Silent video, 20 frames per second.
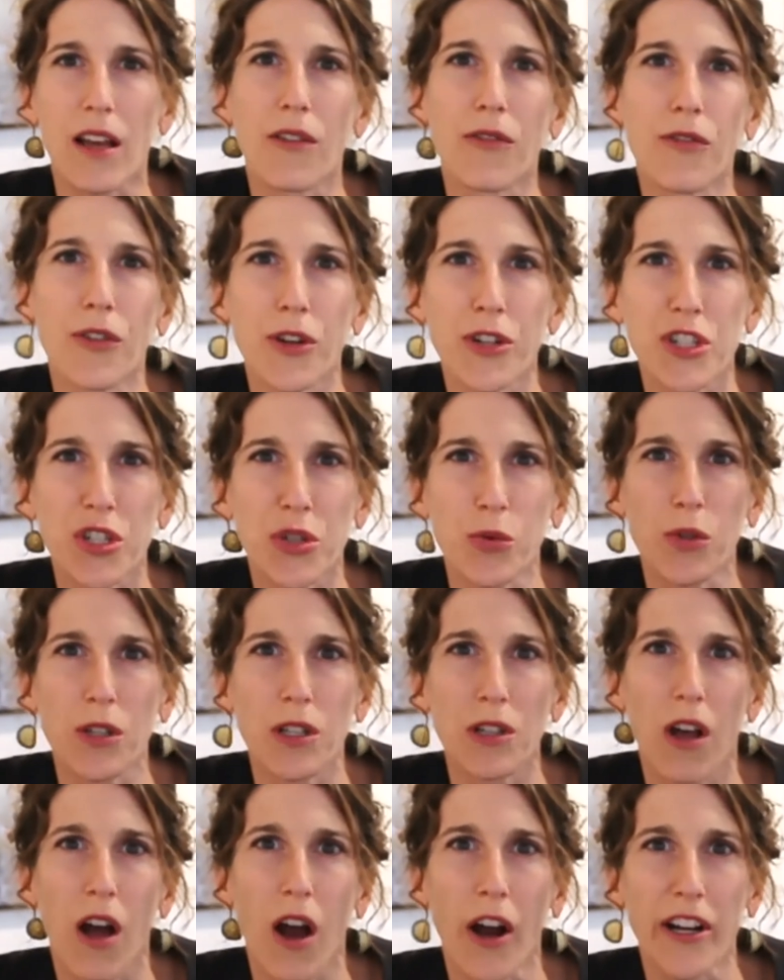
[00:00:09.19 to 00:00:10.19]

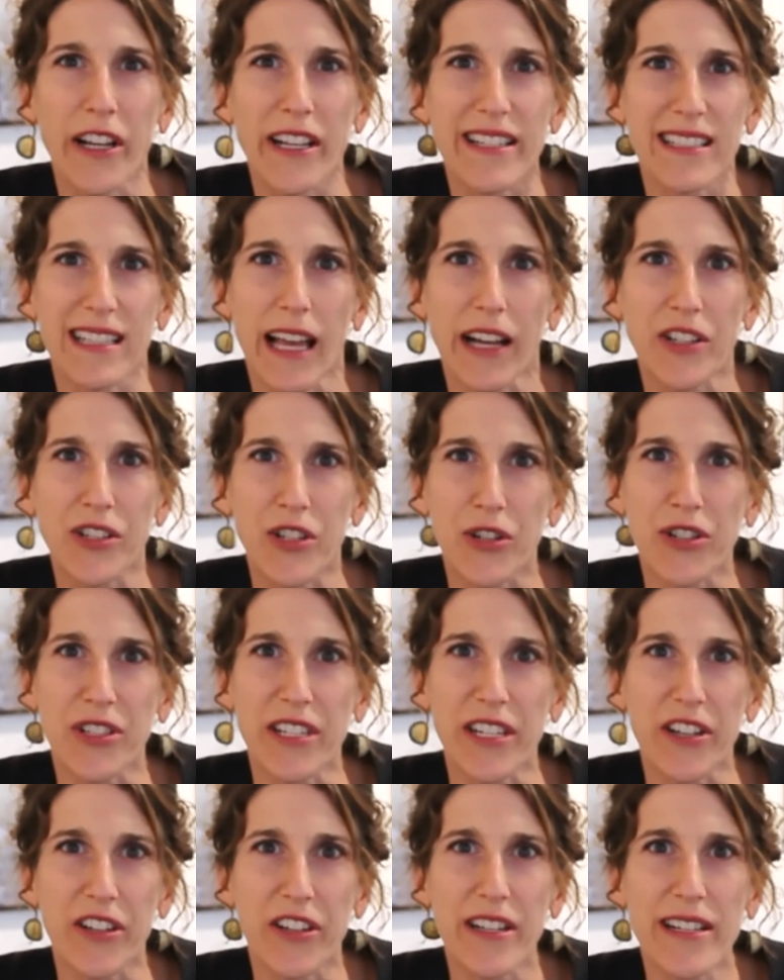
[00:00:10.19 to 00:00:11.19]
virtual artist lecture
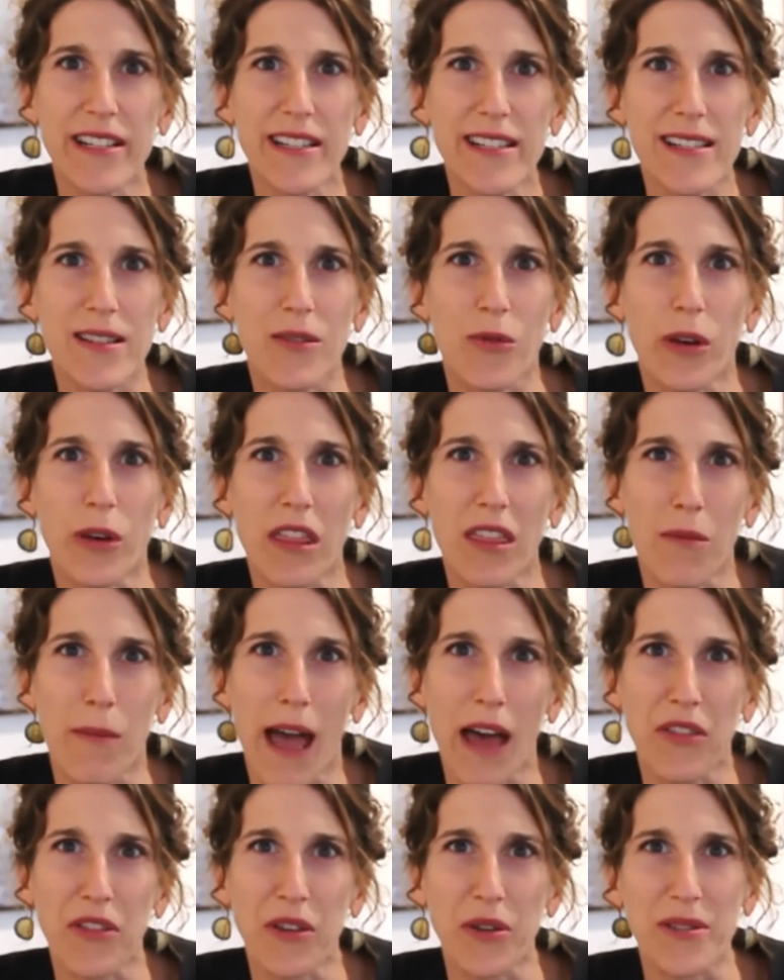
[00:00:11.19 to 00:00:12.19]
series with
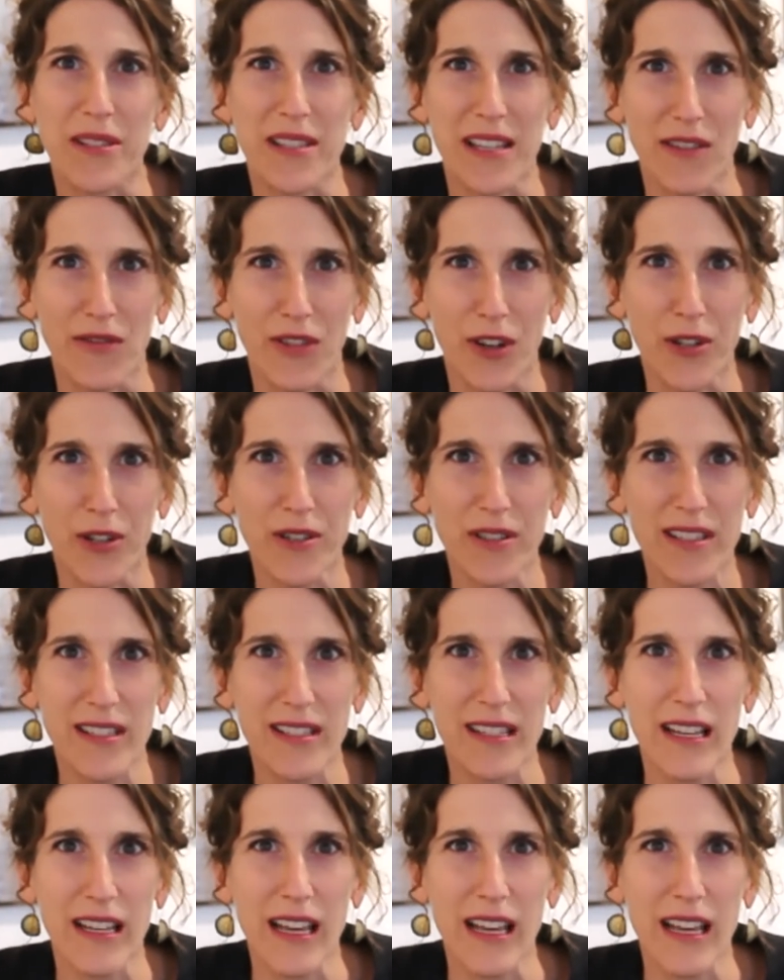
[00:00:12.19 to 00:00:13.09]
Matthew Sievers.